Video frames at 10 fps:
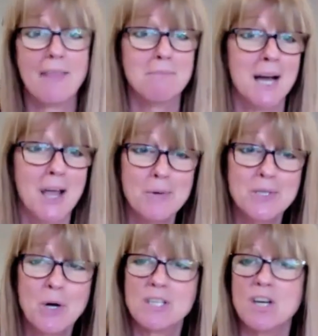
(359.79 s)
at my own
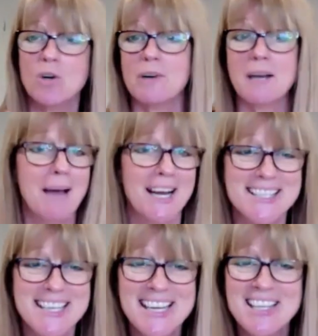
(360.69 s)
doctor or in
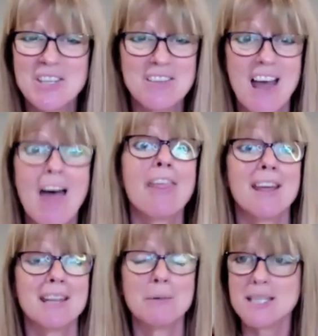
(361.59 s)
magazines.
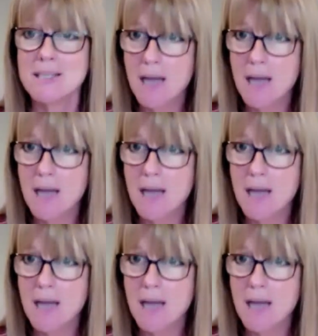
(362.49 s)
Nothing. There was